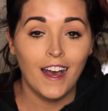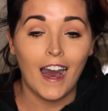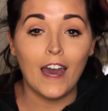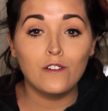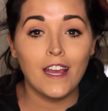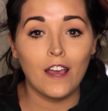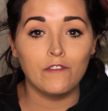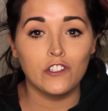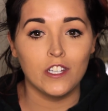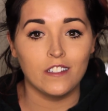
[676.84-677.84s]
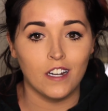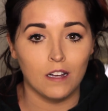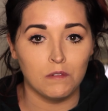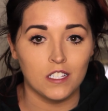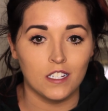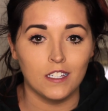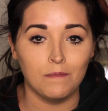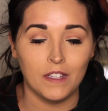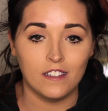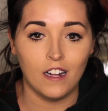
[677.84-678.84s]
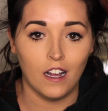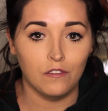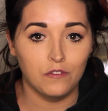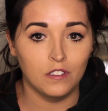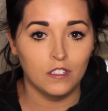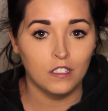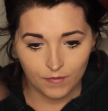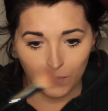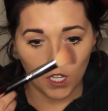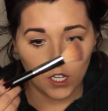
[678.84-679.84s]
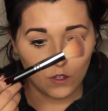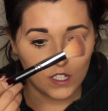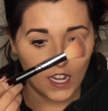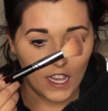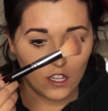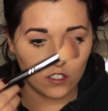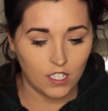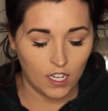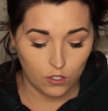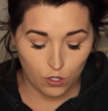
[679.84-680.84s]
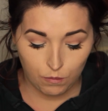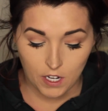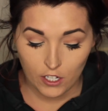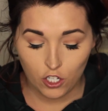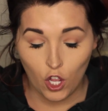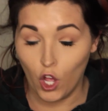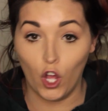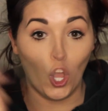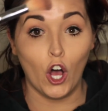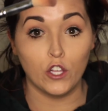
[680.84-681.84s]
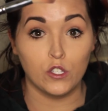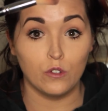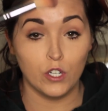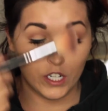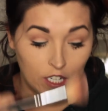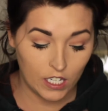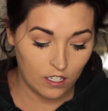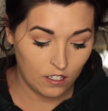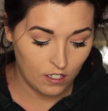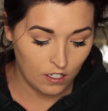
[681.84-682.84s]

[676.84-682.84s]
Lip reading: I don't have enchanted objects to clean my stuff. Gonna use an angled contour brush, also dirty.